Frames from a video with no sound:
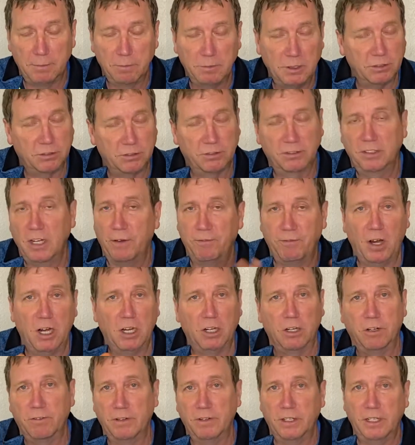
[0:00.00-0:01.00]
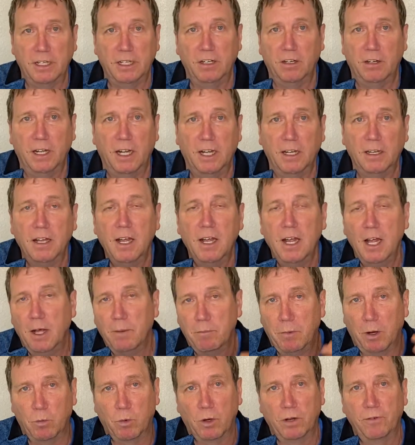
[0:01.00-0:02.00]
There's stuff all over the internet,
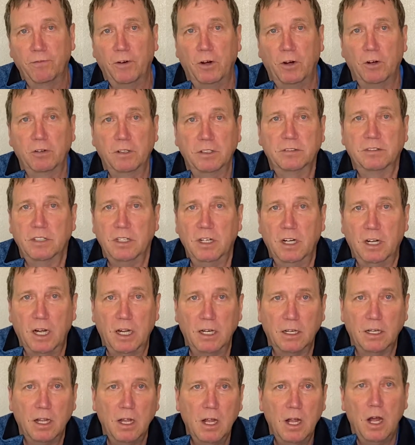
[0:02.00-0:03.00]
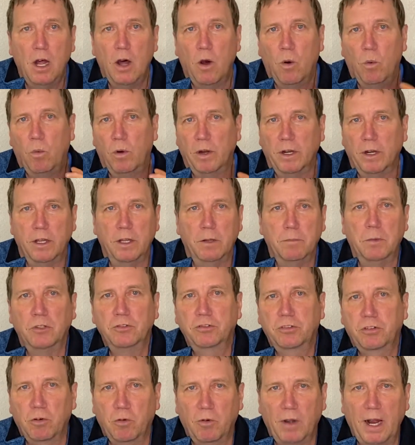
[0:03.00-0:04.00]
but we're focusing on one of the
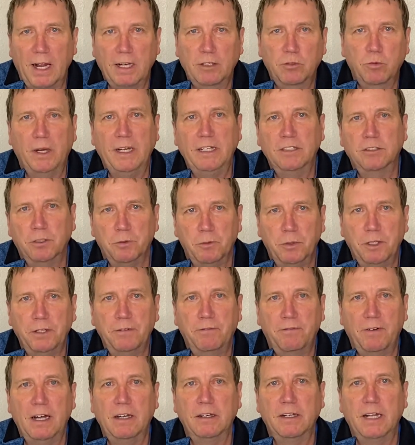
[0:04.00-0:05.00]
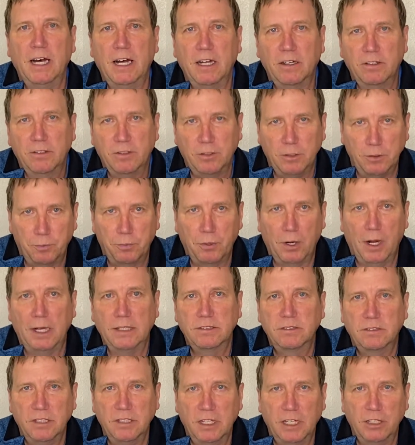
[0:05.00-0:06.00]
most correct ways that we found out to
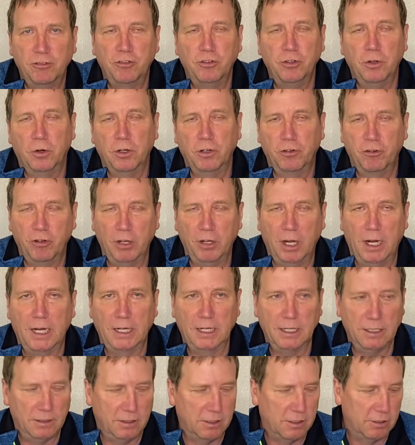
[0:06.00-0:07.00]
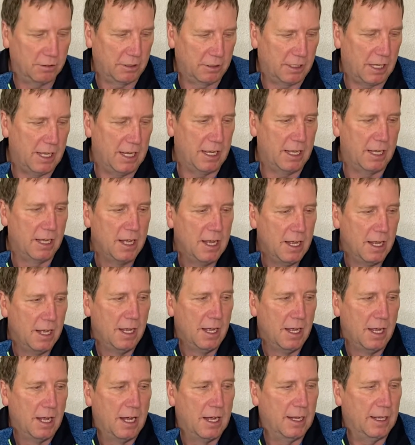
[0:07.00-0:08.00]
process your chaga, okay?
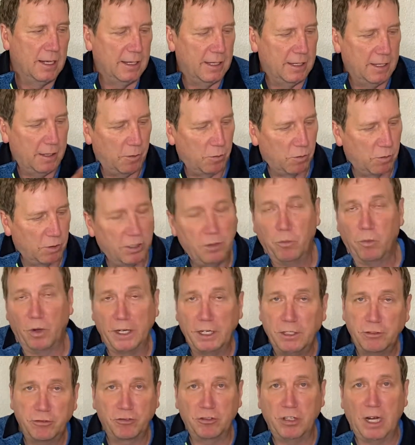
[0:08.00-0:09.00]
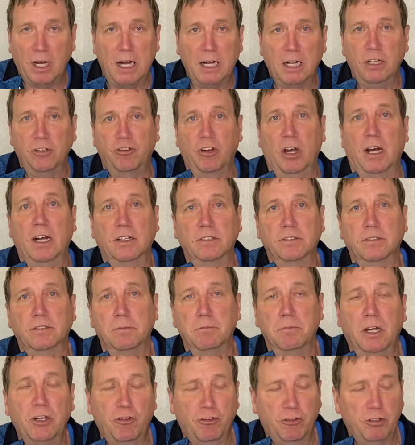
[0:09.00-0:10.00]
What is chaga? Chaga is a
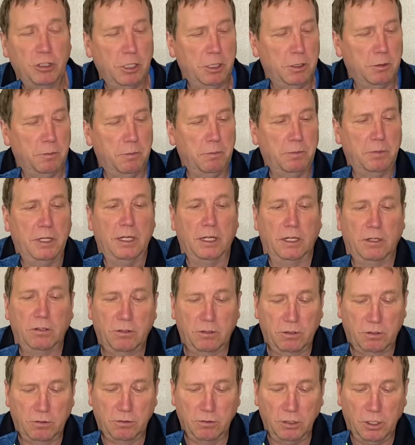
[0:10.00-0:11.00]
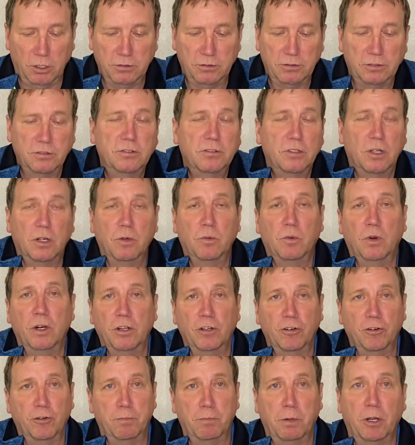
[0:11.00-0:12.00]
mushroom. It grows where
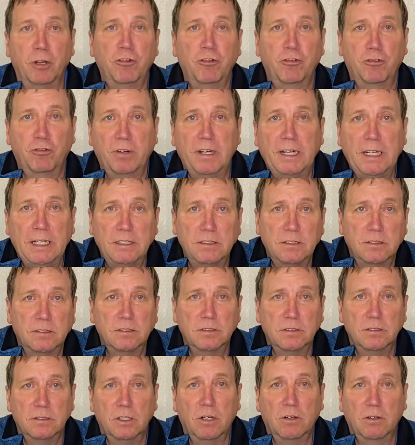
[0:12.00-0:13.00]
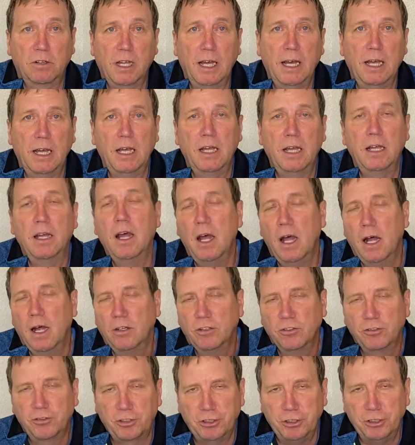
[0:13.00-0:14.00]
there's birch trees, okay?
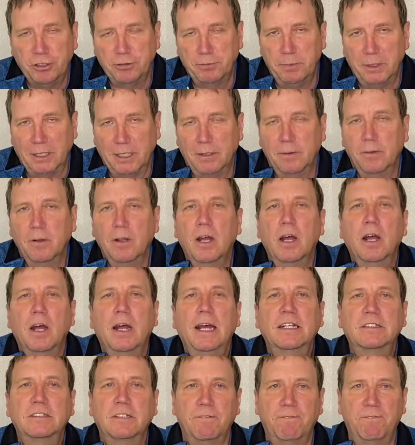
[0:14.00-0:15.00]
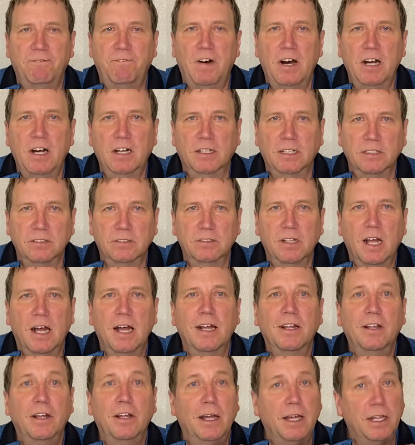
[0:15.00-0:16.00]
Excuse me, it's a fungus.
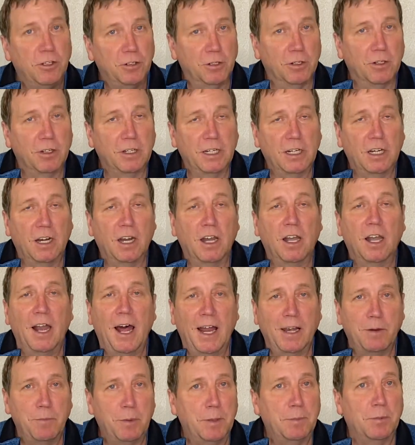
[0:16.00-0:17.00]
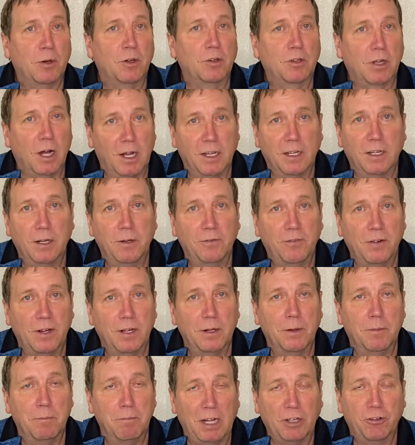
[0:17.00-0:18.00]
And you'll hear a lot of people call it
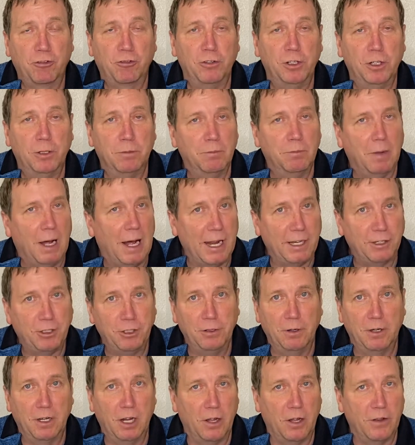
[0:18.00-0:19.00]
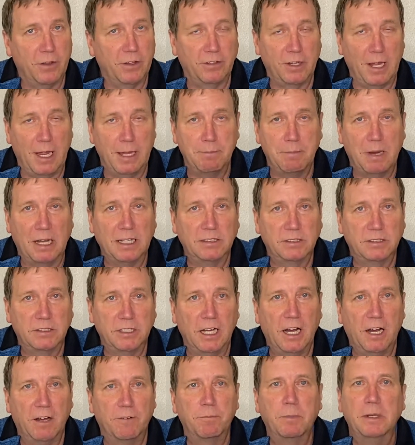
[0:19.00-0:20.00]
a mushroom. I do it all the time
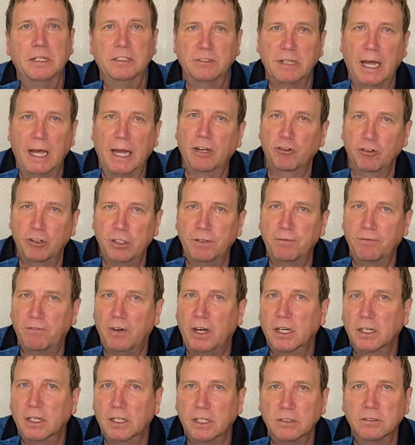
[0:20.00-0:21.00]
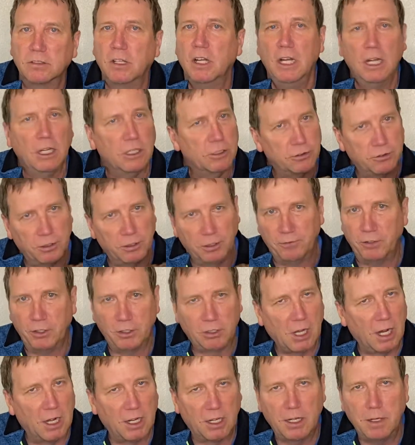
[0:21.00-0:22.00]
myself, but it's actually a fungus. So if you
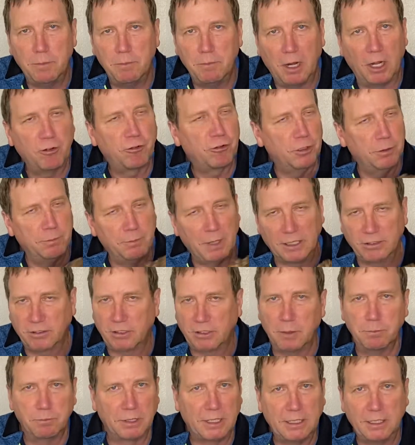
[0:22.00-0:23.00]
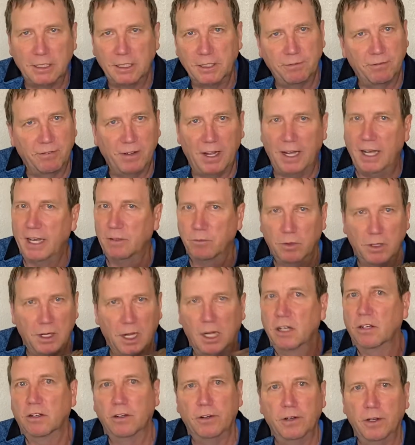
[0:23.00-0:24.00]
call it a mushroom, that's completely fine. We're
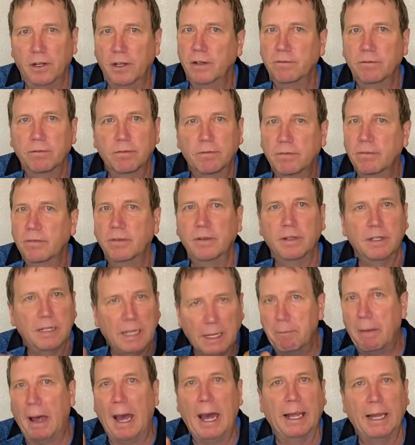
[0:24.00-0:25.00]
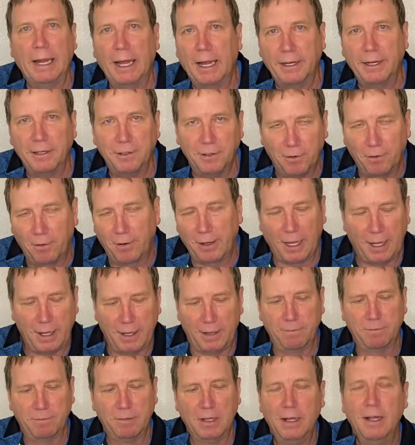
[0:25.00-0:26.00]
not gonna get mad at you,
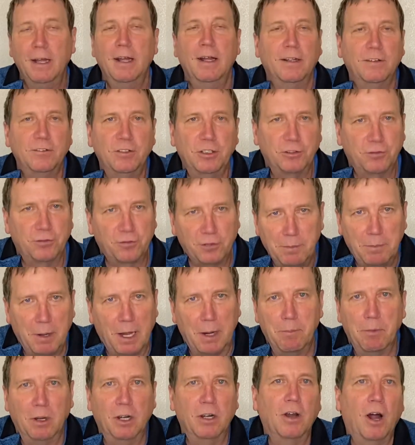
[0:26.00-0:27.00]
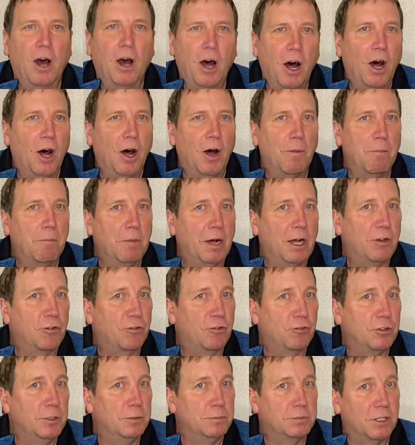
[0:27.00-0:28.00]
okay? Just remember, all
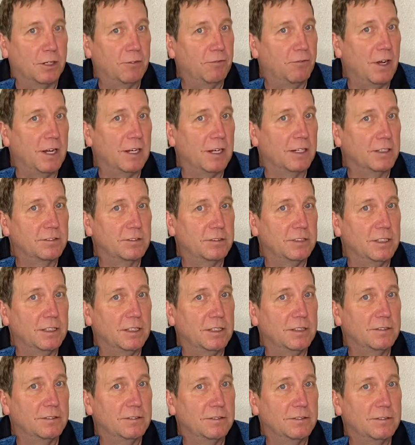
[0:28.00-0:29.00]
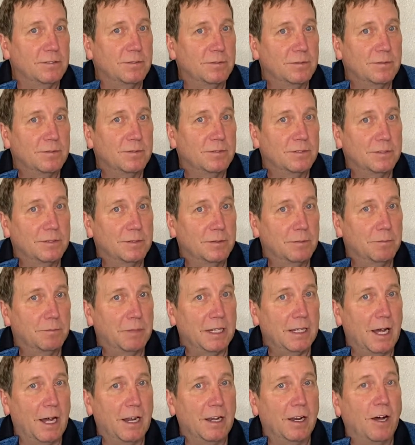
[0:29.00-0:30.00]
mushrooms are funguses, but
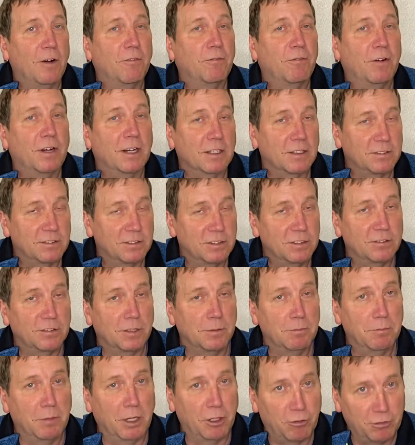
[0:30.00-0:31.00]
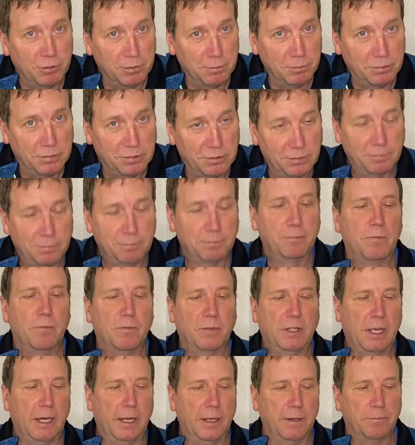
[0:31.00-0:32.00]
not all funguses are mushrooms,
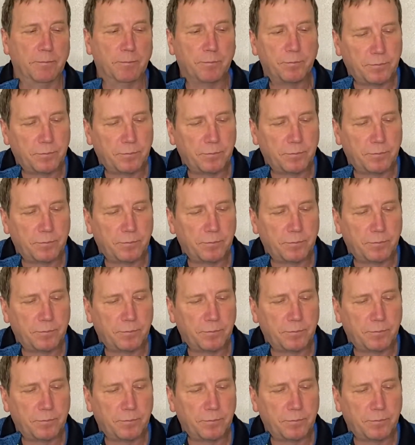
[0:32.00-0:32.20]
okay?